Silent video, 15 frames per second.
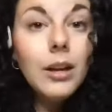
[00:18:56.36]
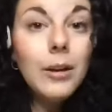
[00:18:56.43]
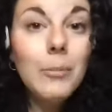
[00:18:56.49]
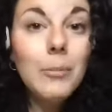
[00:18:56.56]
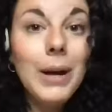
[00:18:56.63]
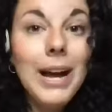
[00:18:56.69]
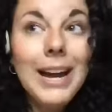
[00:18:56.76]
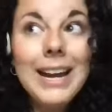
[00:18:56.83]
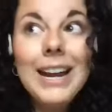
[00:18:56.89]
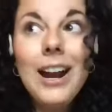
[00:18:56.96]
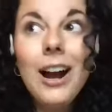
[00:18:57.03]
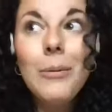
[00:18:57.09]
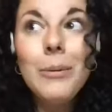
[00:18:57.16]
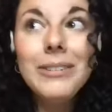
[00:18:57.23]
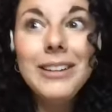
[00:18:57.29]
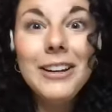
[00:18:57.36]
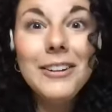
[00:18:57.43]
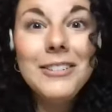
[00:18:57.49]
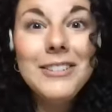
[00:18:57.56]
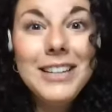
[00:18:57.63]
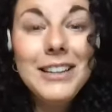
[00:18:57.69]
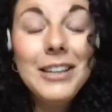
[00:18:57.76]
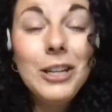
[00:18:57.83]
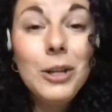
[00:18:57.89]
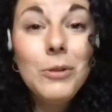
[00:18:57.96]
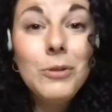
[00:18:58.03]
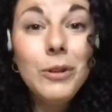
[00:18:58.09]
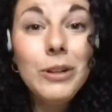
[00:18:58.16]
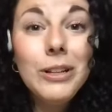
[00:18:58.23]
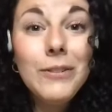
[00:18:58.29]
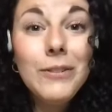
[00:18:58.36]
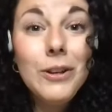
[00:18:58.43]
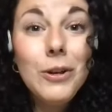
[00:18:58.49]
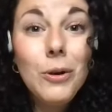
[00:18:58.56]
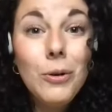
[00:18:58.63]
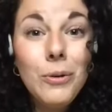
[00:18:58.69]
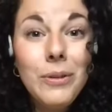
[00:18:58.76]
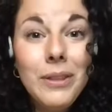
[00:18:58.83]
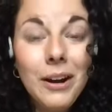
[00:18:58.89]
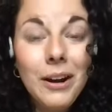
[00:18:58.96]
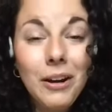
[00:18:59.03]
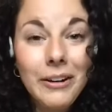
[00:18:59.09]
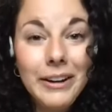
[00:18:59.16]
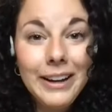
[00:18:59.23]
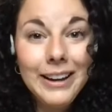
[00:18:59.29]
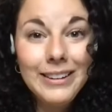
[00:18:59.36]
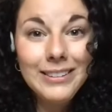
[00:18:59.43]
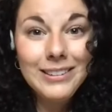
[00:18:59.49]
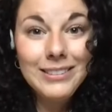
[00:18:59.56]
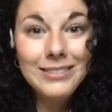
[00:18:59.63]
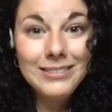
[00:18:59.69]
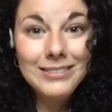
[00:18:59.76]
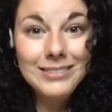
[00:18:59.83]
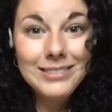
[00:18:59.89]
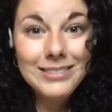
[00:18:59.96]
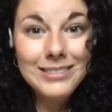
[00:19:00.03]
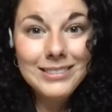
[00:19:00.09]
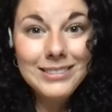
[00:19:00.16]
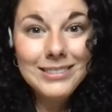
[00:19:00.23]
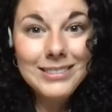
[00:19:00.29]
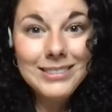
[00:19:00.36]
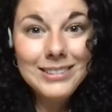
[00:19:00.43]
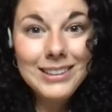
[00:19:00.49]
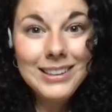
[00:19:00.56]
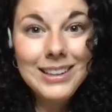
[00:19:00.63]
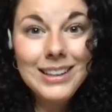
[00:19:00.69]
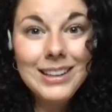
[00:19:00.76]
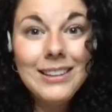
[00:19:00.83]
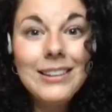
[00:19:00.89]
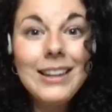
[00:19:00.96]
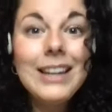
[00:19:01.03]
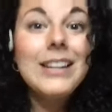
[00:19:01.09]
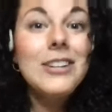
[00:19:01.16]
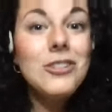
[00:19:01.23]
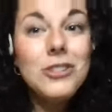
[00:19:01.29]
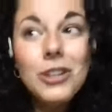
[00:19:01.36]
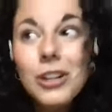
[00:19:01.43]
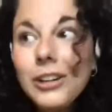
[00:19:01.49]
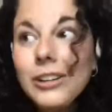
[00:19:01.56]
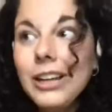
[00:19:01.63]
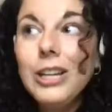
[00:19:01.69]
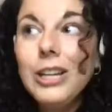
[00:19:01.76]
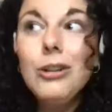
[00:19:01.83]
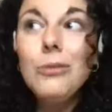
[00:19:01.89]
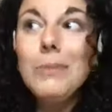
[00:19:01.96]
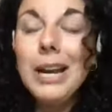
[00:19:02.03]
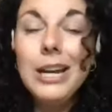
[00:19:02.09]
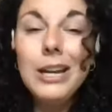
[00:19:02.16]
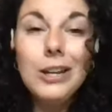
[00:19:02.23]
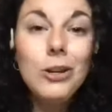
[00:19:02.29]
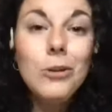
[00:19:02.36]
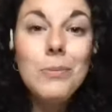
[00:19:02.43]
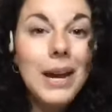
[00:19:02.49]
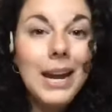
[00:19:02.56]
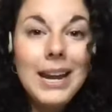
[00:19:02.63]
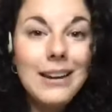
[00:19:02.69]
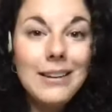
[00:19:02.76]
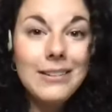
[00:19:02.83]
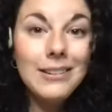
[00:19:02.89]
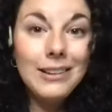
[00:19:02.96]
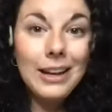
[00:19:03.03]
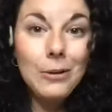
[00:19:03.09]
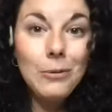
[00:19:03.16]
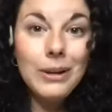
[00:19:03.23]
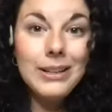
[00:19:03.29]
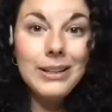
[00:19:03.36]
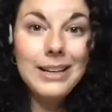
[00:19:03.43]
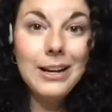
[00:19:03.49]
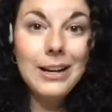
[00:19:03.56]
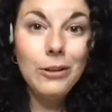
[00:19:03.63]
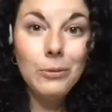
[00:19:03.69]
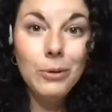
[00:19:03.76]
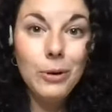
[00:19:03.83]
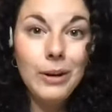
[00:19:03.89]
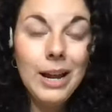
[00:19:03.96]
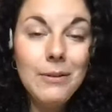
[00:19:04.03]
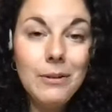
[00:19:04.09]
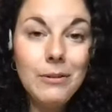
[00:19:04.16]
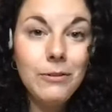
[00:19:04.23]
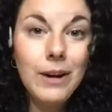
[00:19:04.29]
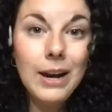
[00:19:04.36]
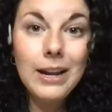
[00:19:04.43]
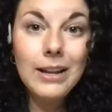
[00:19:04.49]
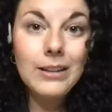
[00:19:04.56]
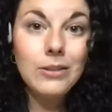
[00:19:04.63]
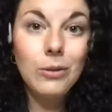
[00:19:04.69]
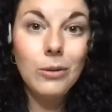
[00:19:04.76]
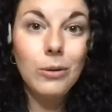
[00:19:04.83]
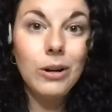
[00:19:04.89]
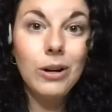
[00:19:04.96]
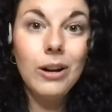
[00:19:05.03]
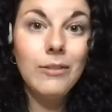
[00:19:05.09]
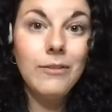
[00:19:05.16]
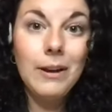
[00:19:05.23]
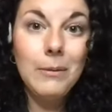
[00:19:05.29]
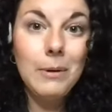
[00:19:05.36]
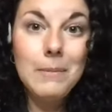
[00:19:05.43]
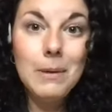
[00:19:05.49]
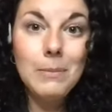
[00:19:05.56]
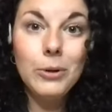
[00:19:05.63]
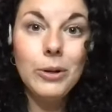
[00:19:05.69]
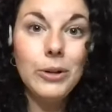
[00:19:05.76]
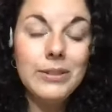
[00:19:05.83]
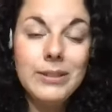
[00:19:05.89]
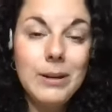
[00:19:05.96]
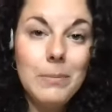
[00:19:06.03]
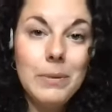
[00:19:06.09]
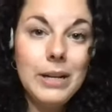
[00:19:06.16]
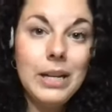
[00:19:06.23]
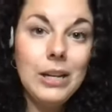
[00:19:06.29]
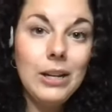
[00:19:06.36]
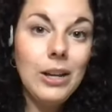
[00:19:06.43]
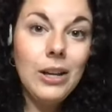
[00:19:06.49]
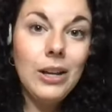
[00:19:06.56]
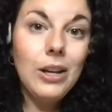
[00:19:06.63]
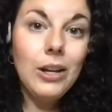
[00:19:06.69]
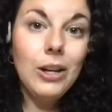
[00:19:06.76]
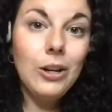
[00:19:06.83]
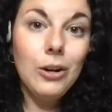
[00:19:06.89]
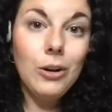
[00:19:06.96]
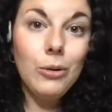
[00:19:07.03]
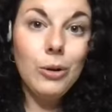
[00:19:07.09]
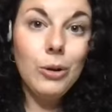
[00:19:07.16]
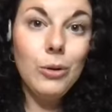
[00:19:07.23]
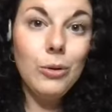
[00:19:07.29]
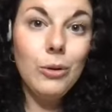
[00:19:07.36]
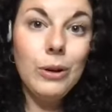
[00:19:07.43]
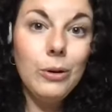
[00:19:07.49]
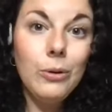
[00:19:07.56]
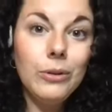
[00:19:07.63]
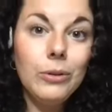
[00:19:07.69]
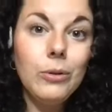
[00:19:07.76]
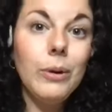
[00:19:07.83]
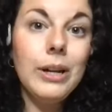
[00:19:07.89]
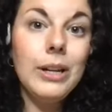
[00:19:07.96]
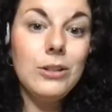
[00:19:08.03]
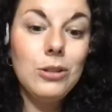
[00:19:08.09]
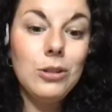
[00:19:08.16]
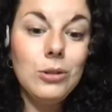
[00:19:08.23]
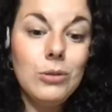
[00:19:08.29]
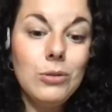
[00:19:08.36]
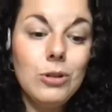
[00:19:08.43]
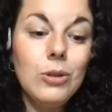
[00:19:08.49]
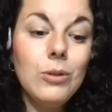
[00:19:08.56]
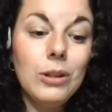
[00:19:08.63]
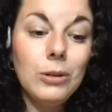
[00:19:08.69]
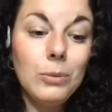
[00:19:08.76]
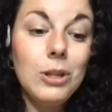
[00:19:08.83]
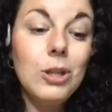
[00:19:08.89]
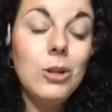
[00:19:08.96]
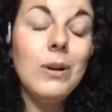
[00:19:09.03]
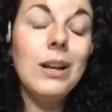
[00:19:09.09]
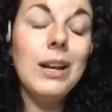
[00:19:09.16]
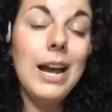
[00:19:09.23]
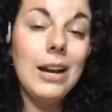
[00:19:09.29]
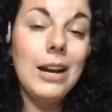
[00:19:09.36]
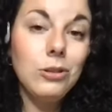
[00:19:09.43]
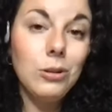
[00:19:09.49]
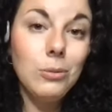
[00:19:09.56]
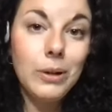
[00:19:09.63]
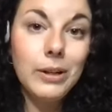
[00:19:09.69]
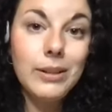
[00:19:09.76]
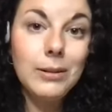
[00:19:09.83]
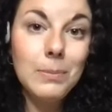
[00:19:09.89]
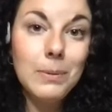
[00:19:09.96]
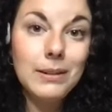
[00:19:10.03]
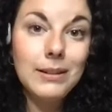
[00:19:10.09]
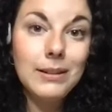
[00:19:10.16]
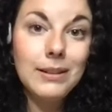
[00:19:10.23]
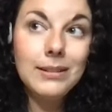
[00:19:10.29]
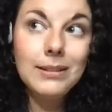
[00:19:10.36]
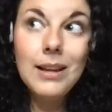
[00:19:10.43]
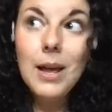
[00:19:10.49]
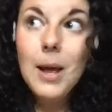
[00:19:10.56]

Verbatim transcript: but I can almost guarantee that you don't even know who they are yet. Like sure, you may you may like one day down the road have a friend or a family member or somebody, you know, who who is going to do this with you and actually work this business.